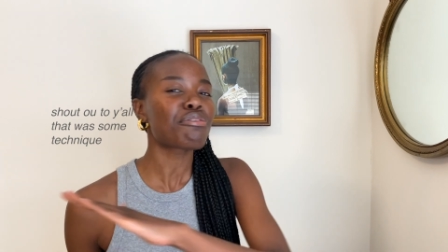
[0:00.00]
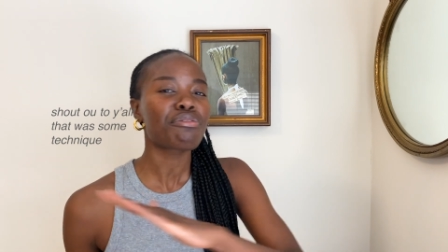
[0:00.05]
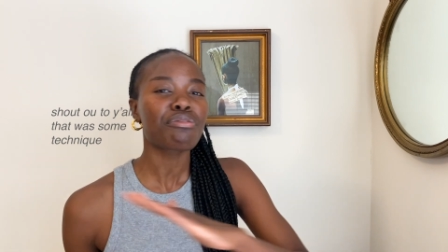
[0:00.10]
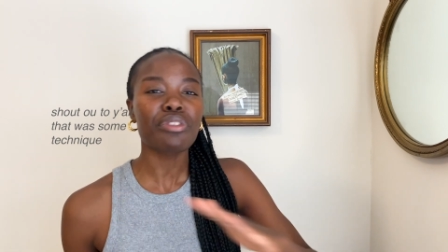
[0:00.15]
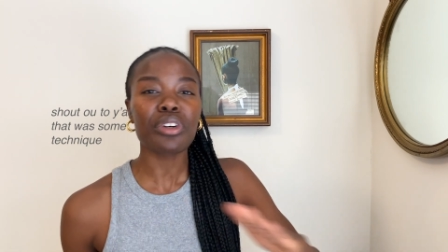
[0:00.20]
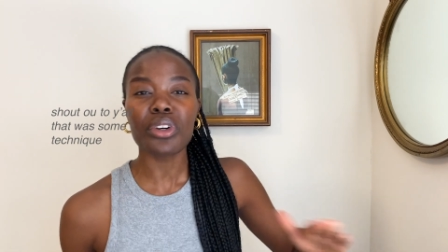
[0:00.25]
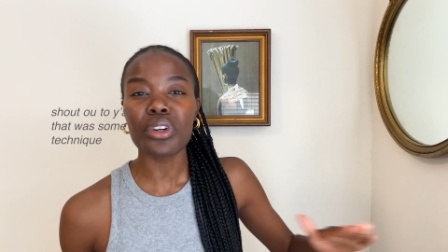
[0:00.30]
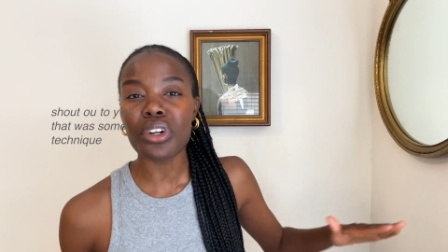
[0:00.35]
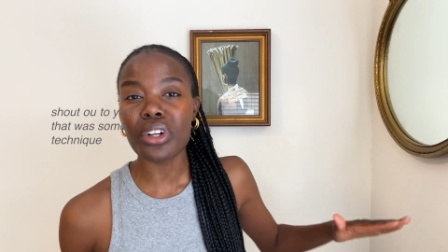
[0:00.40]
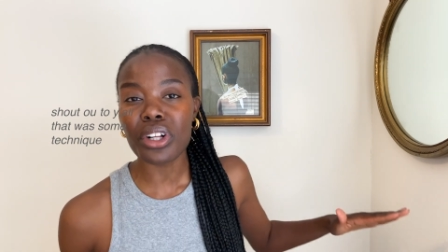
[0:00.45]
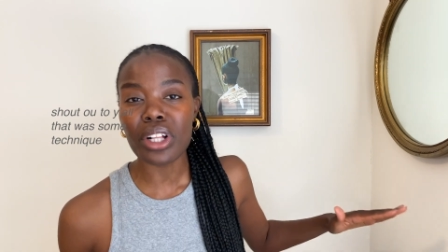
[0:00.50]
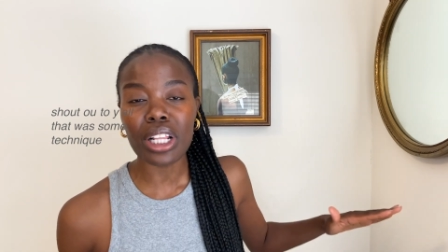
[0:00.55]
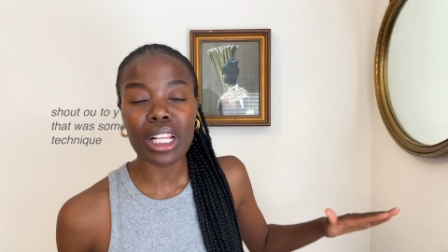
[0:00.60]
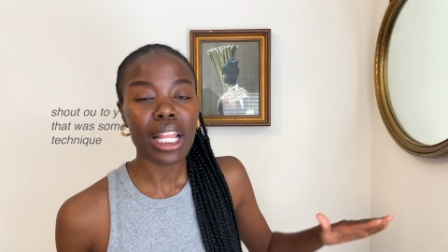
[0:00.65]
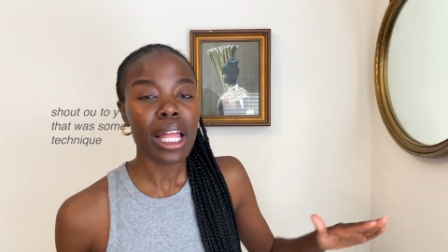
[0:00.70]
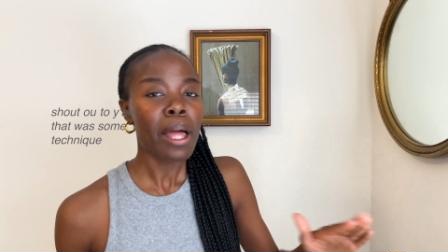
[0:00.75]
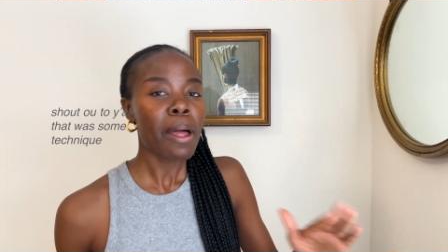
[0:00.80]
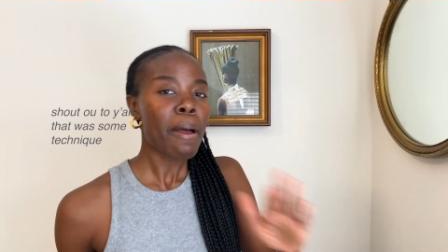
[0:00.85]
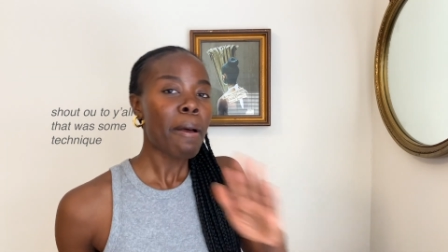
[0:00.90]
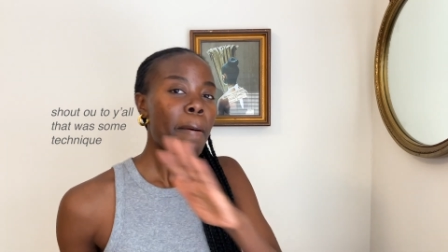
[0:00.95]

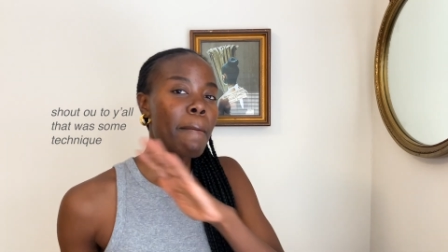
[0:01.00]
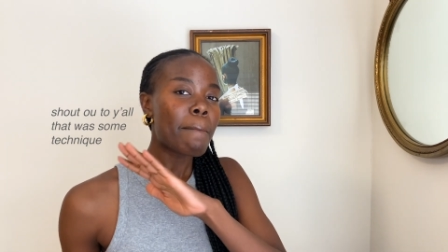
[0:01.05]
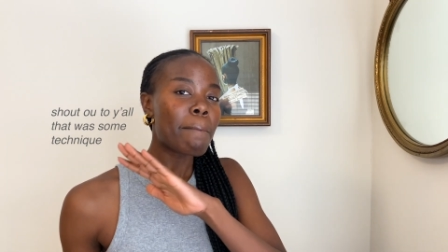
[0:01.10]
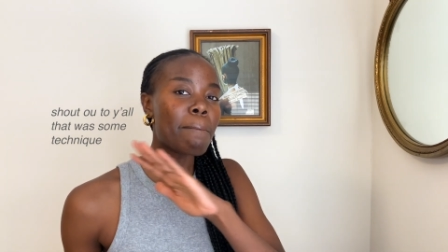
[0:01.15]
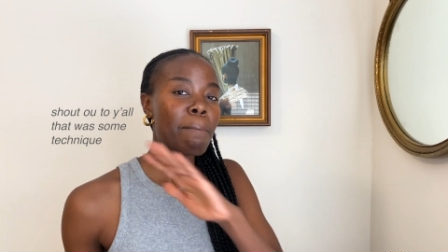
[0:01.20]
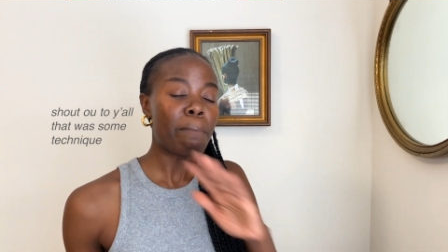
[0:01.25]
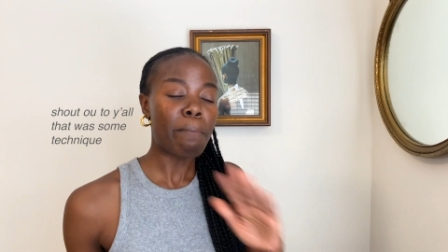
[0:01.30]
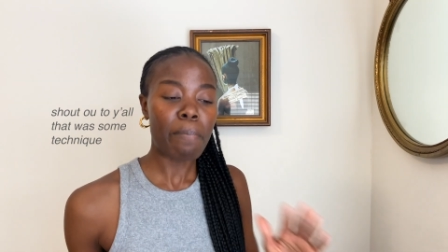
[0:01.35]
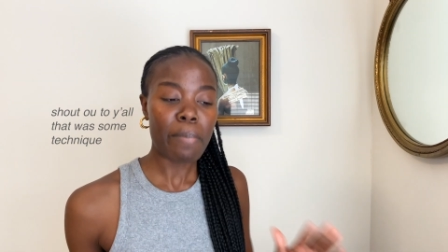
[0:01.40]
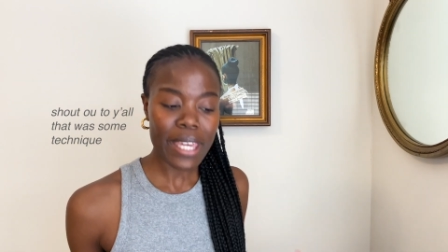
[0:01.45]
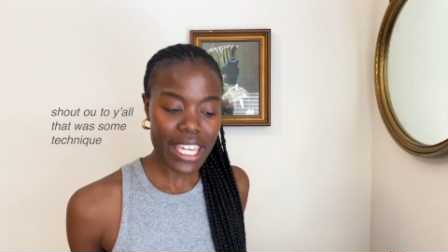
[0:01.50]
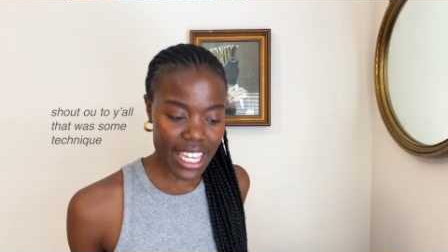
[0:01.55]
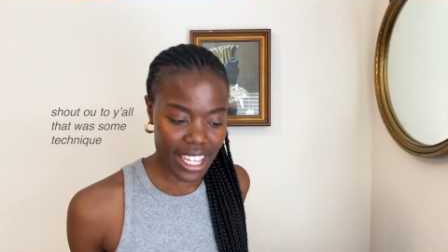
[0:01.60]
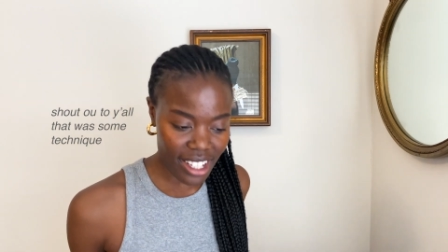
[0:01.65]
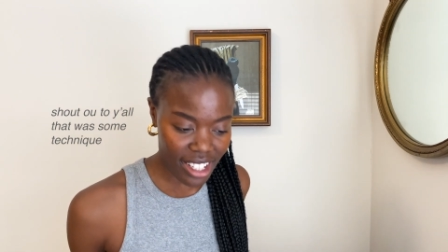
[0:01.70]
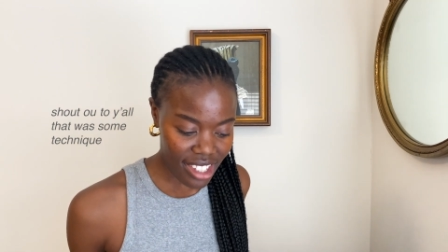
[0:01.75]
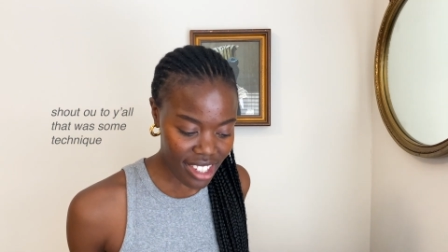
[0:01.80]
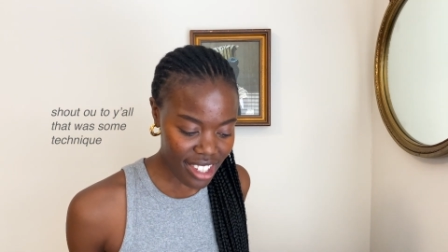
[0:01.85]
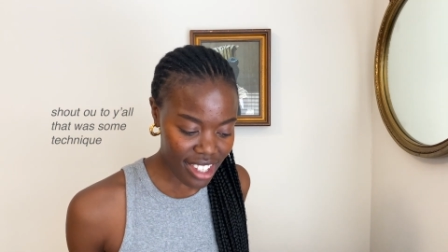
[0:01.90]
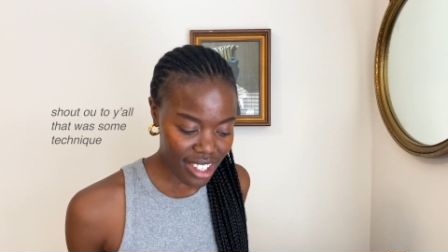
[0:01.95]
full
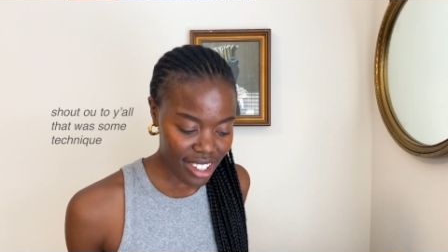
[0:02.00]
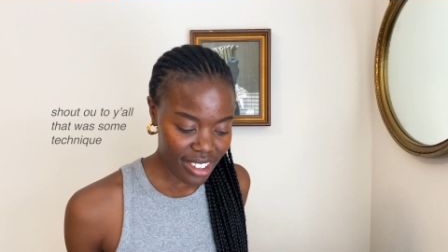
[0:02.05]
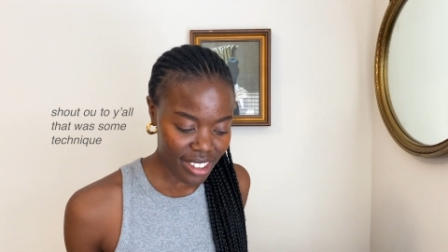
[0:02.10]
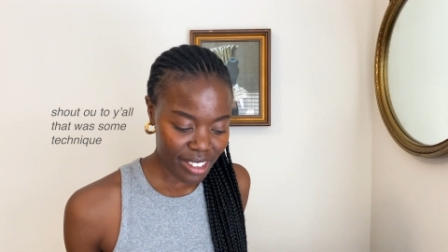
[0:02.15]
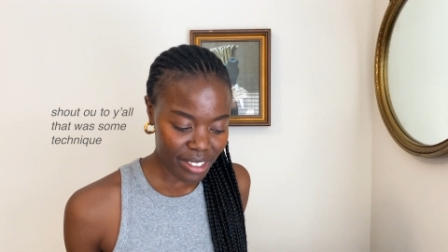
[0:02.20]
beat.